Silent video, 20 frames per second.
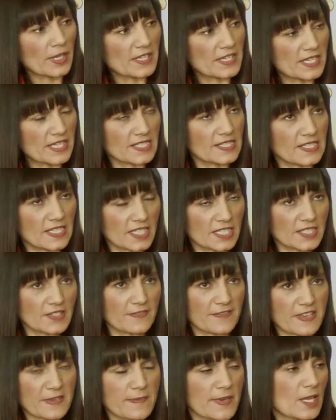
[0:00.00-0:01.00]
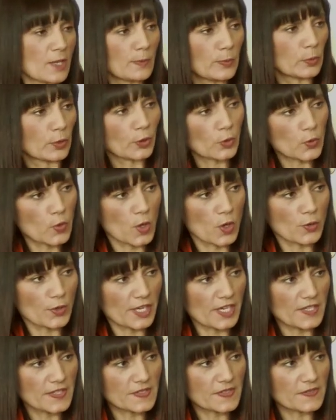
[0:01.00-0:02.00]
Uh, is, is female board
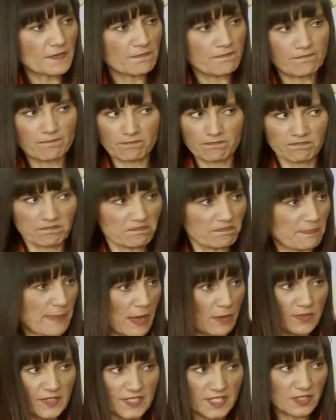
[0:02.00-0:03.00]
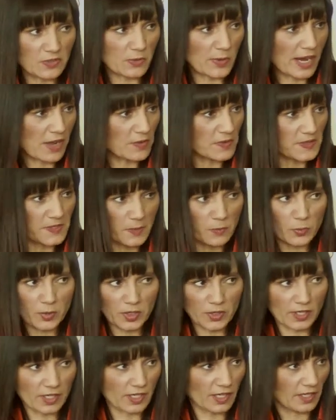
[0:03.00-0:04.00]
quotas bouncing around
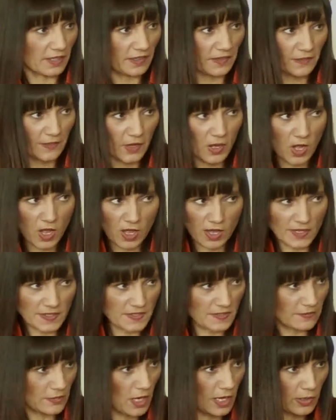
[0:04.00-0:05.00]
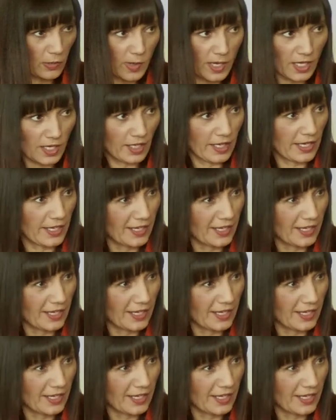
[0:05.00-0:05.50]
somewhere in, a, in the halls of Ottawa? Well,